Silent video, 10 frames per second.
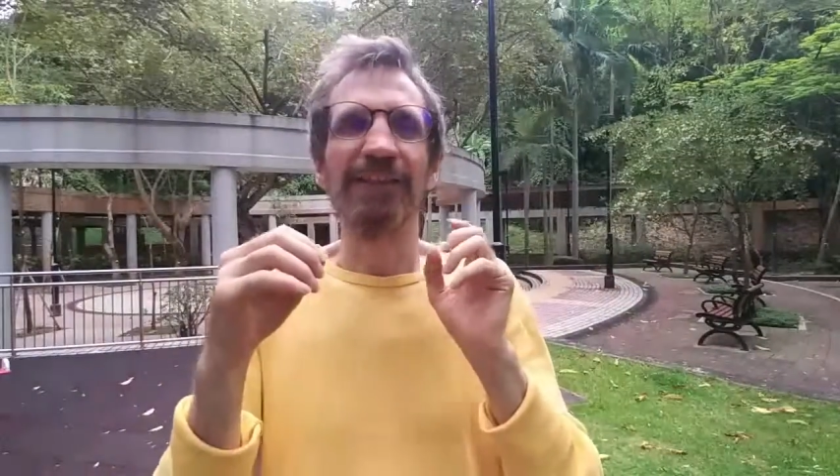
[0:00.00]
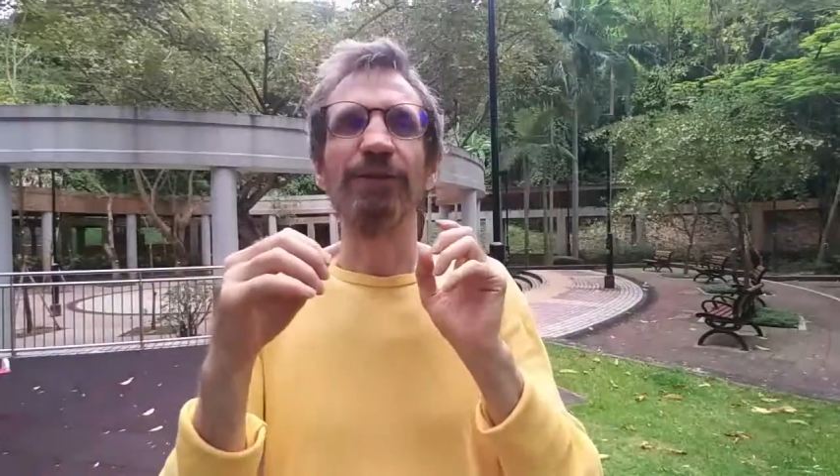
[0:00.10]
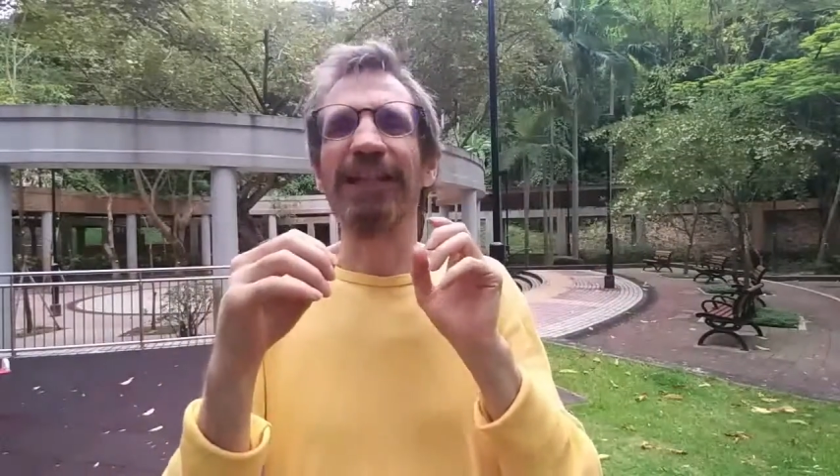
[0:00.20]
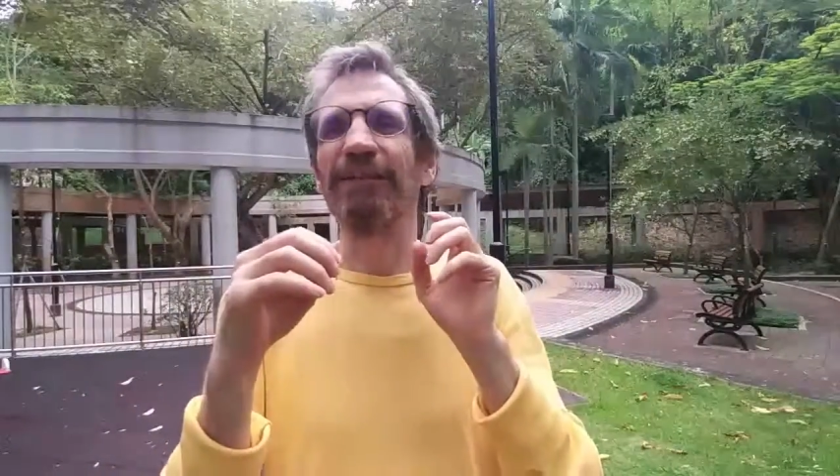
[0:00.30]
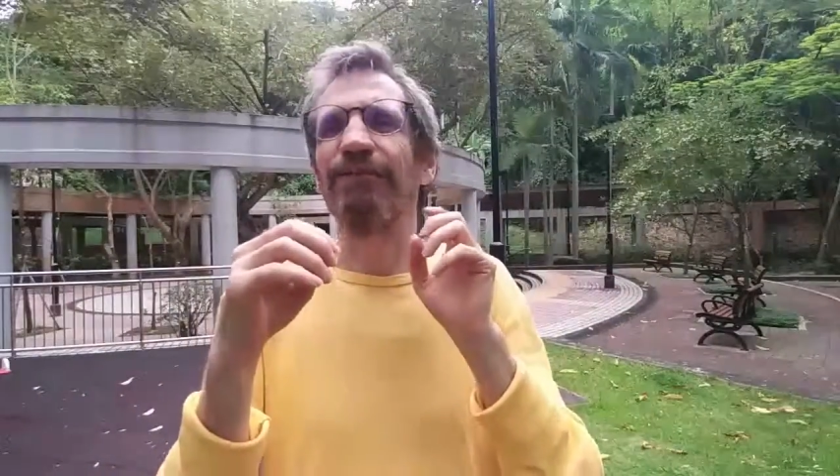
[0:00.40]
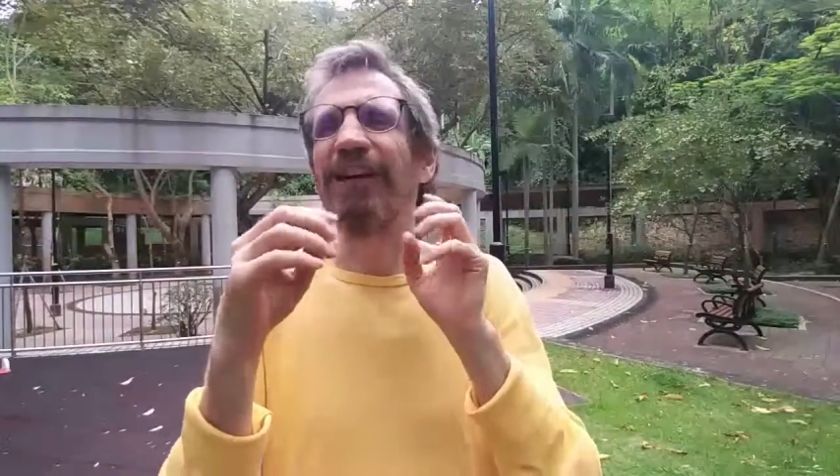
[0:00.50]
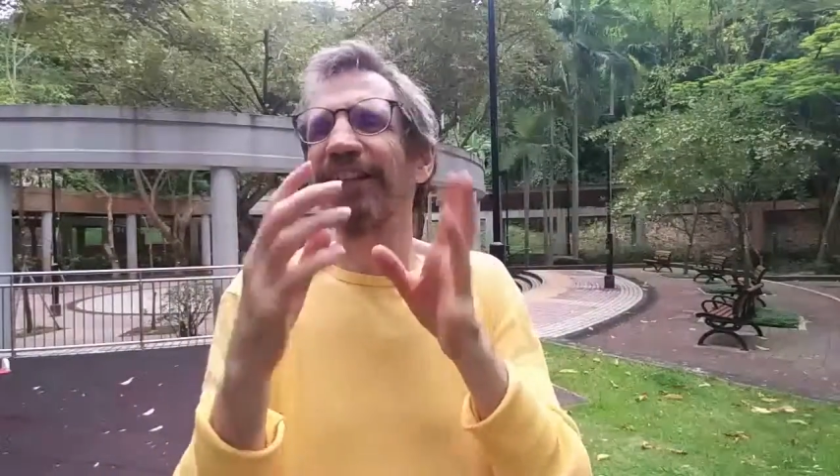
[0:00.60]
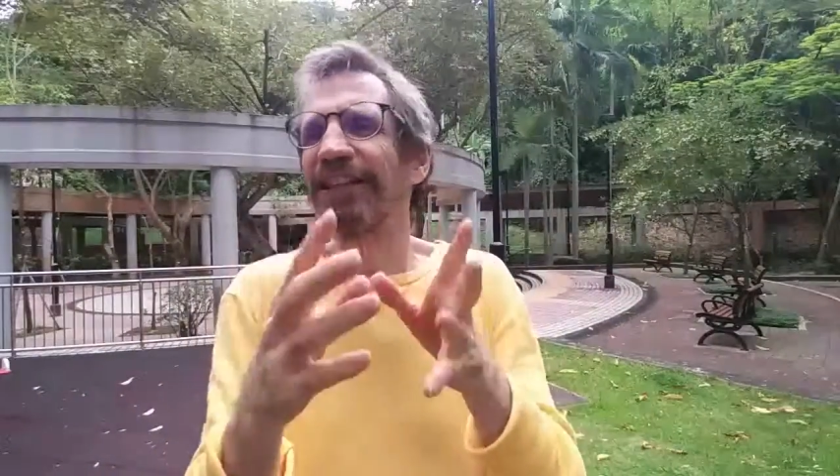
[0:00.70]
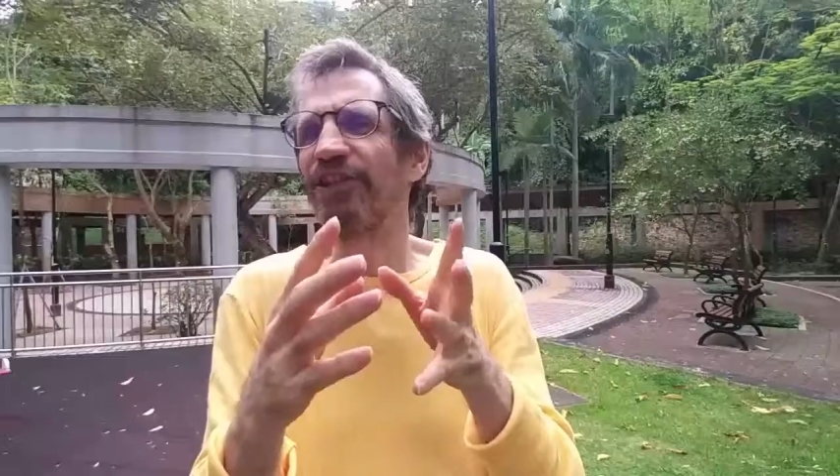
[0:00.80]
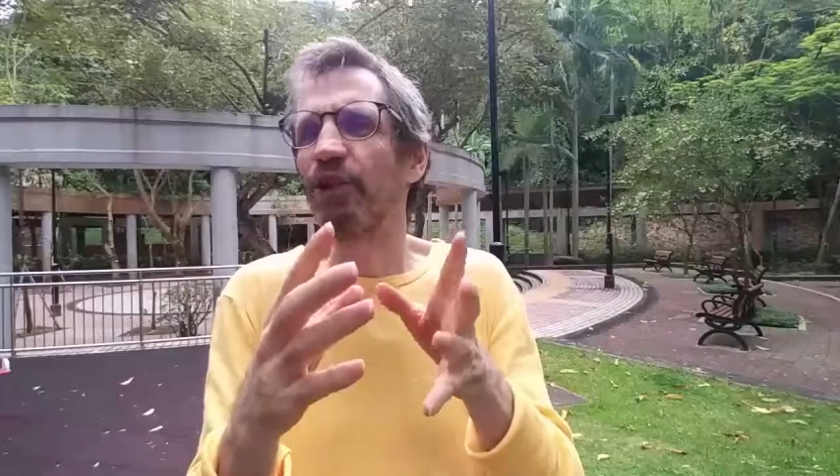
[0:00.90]
you can
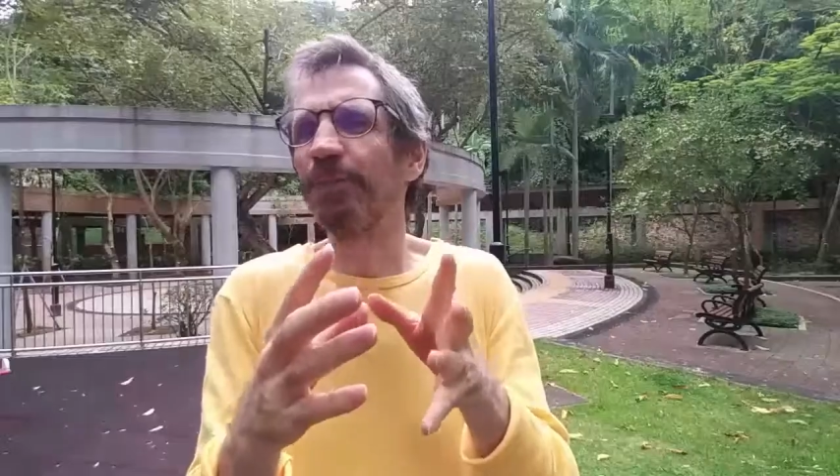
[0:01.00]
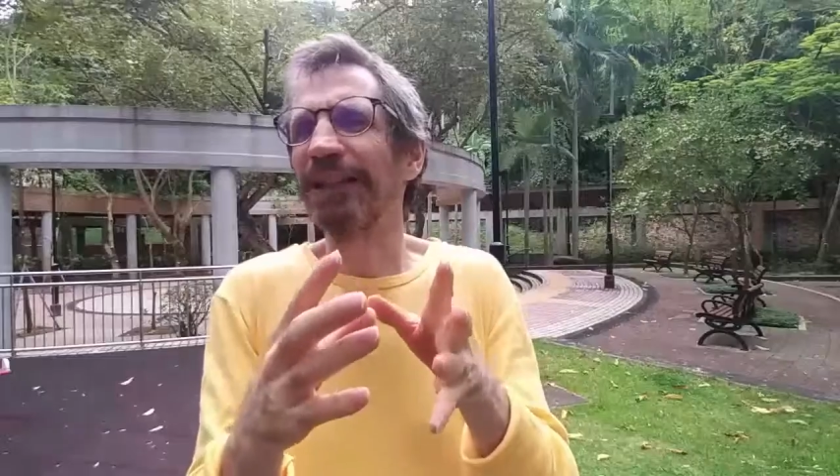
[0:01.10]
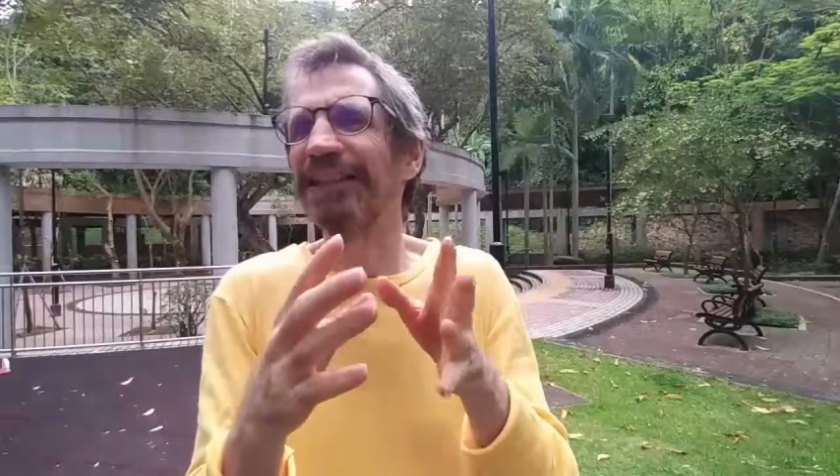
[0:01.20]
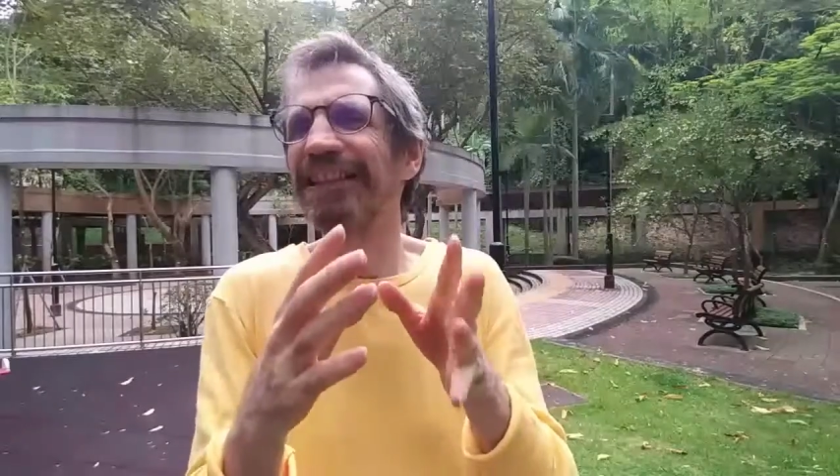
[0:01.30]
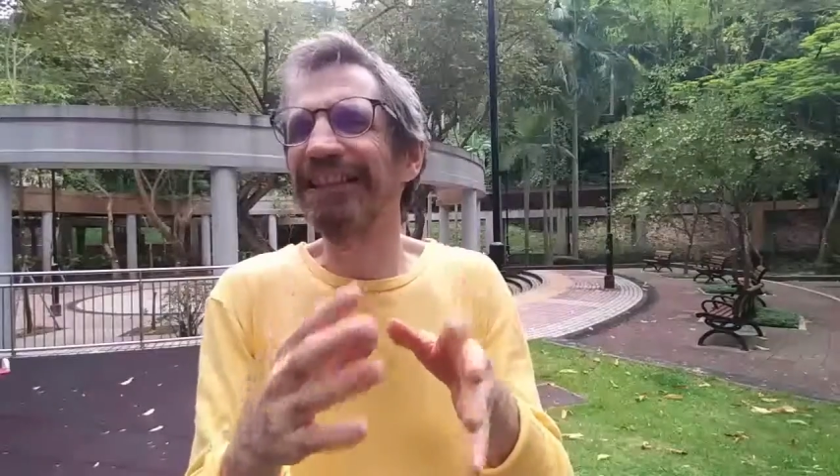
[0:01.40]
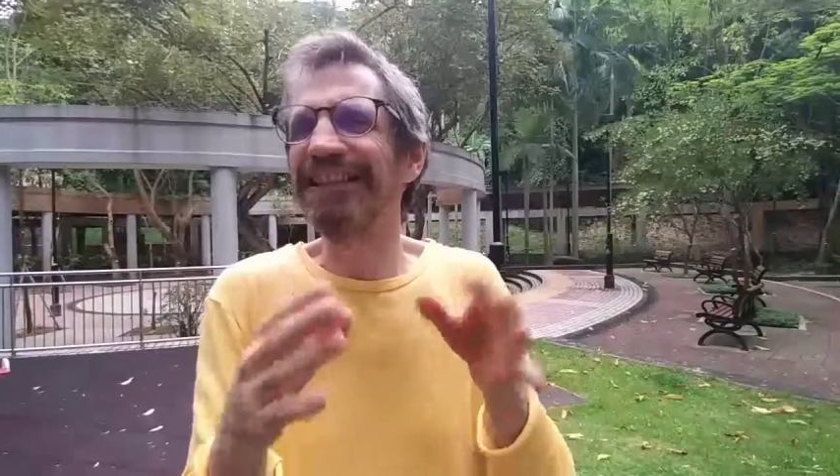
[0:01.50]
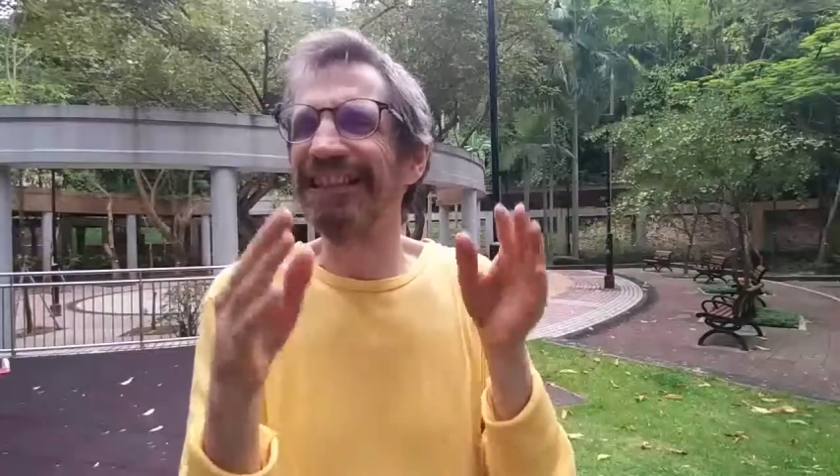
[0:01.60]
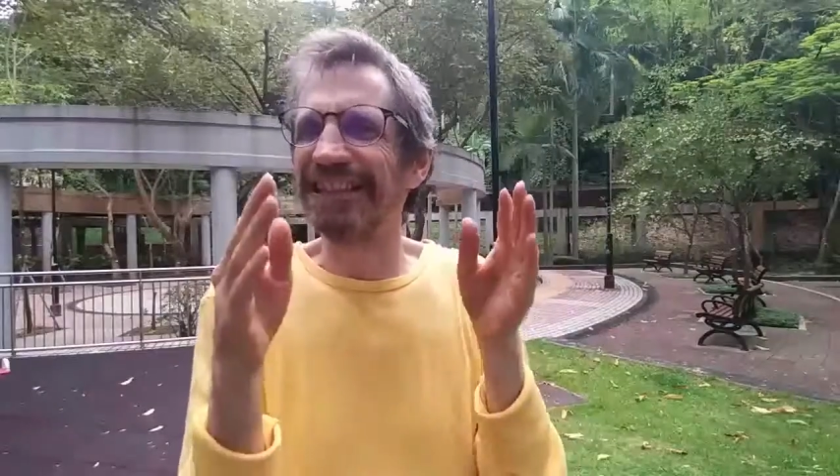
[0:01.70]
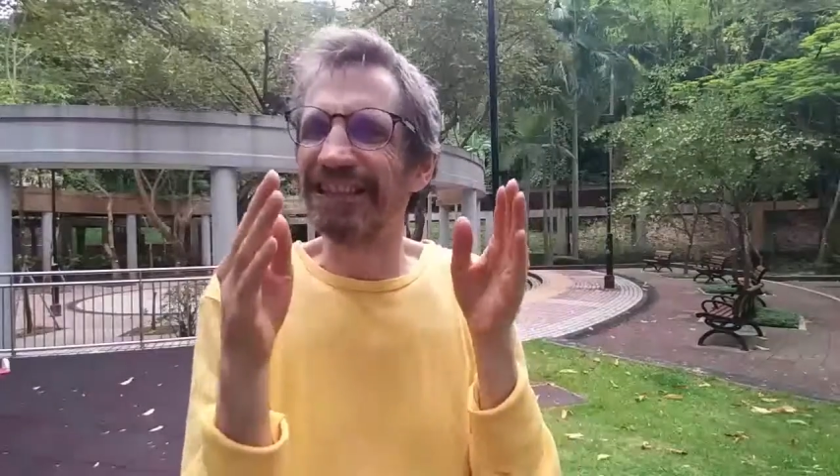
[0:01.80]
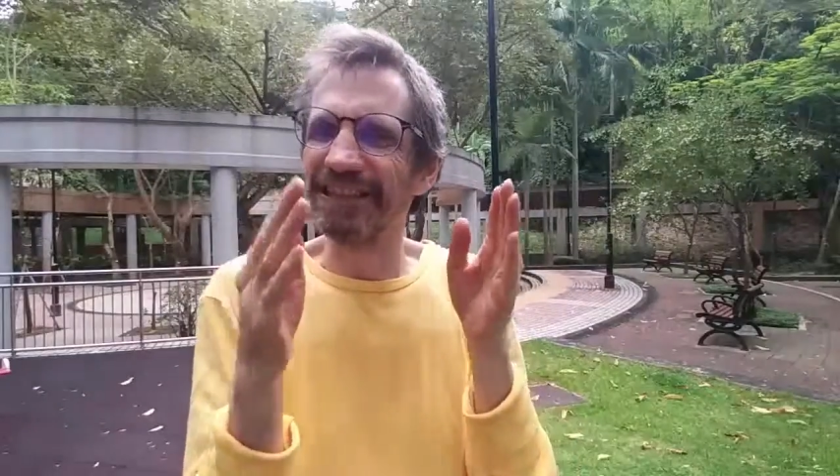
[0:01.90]
find a job that needs these